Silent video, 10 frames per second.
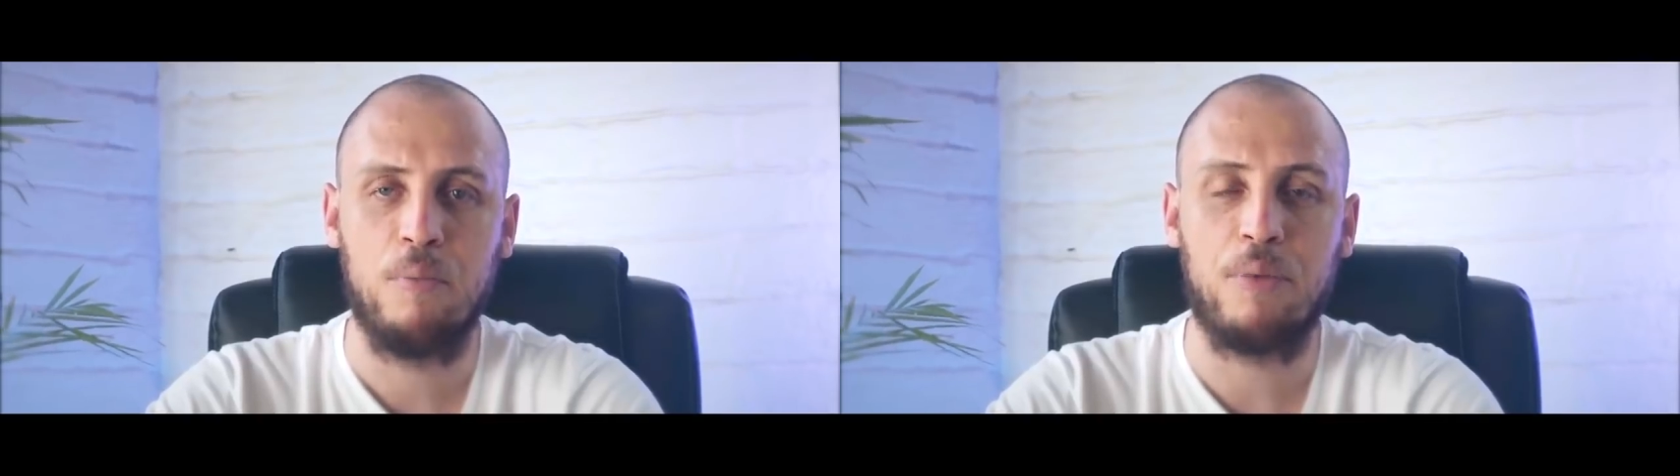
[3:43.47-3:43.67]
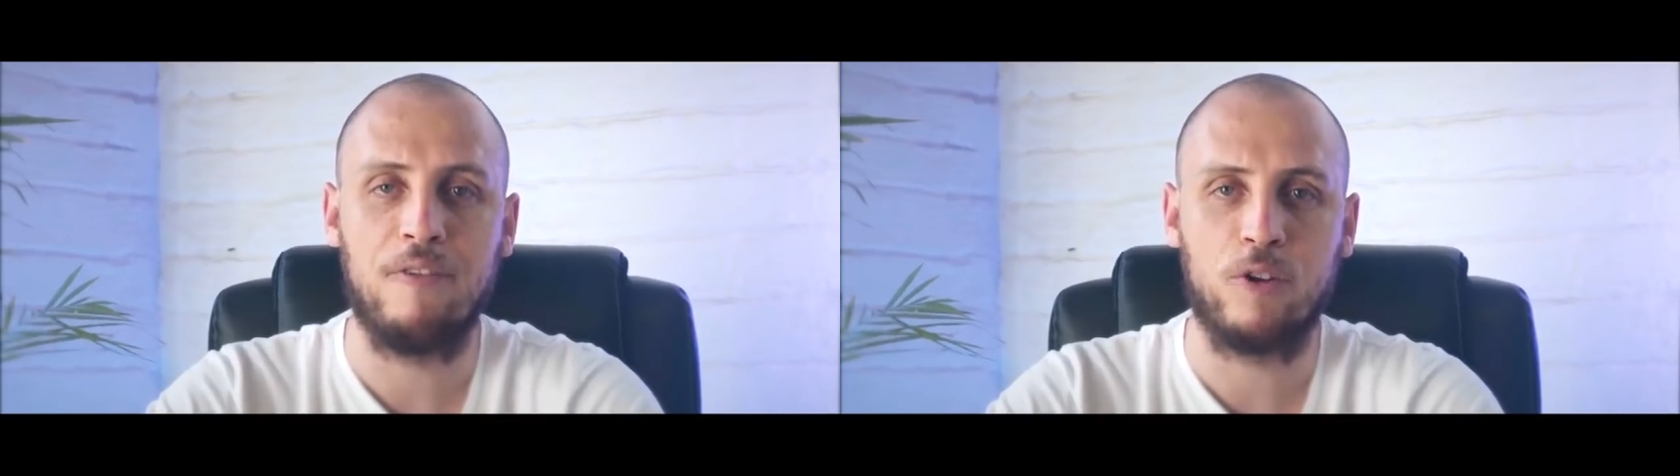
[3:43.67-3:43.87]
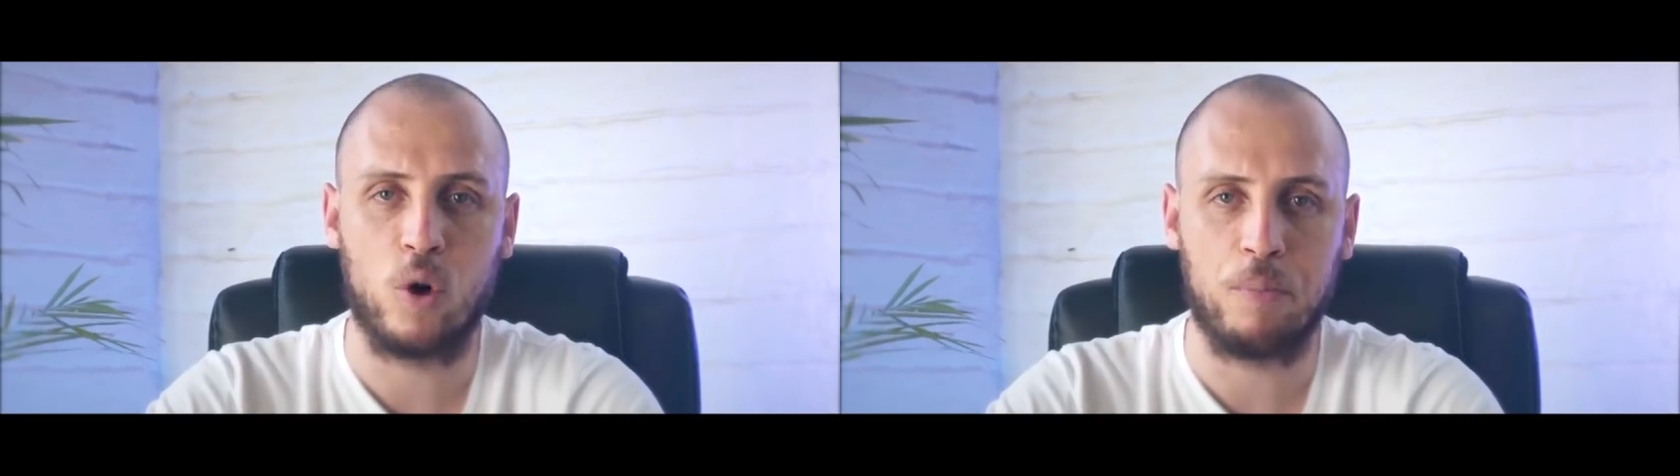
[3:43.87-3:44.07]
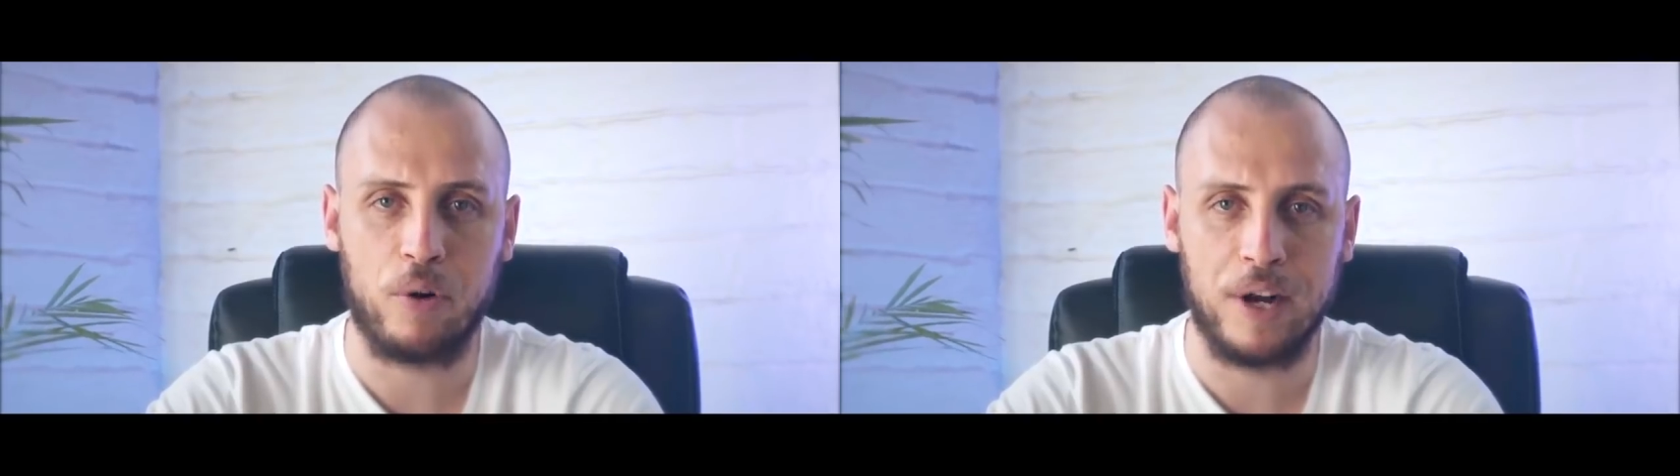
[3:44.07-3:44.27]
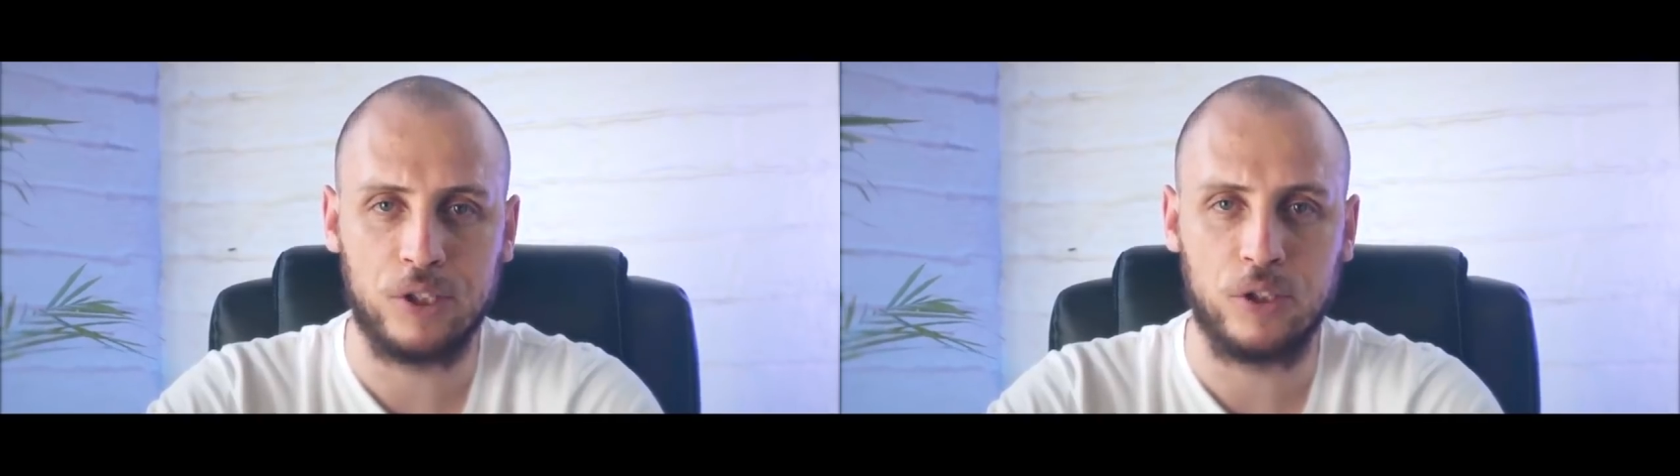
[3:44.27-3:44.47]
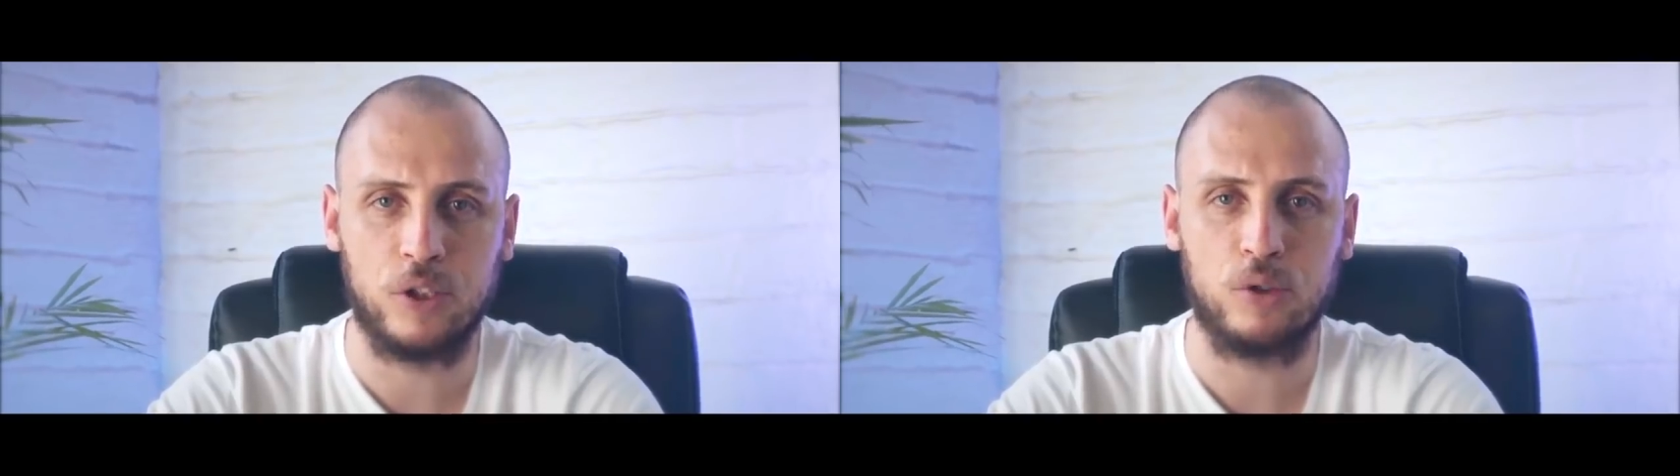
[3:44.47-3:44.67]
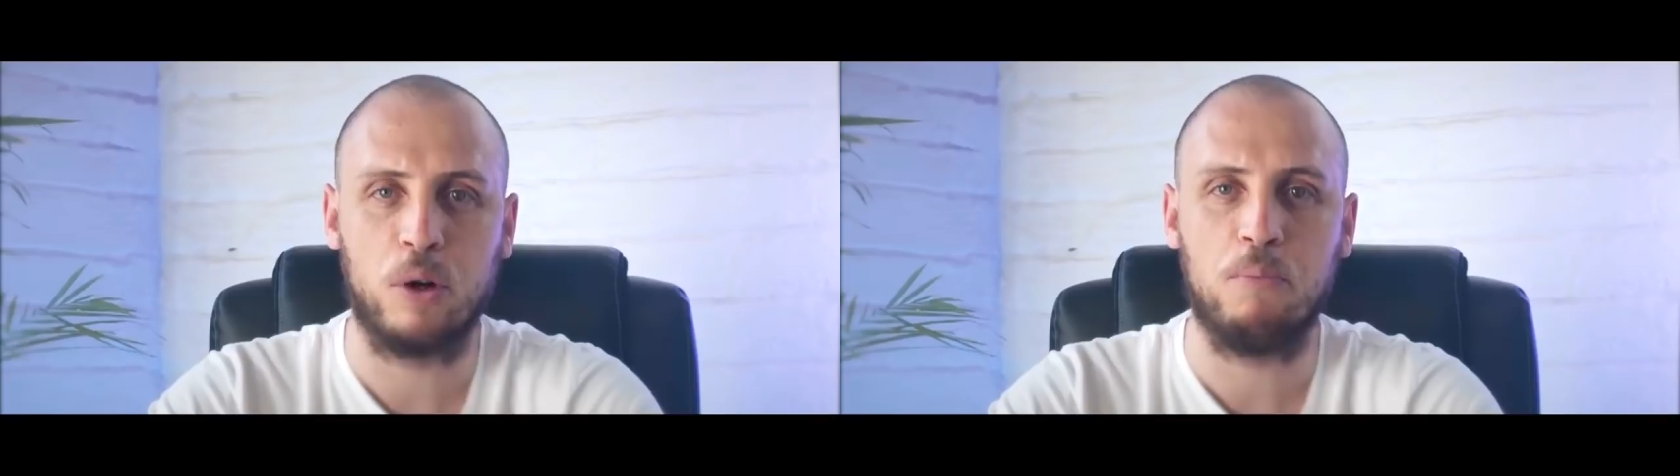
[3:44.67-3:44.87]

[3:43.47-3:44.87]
private corporations who are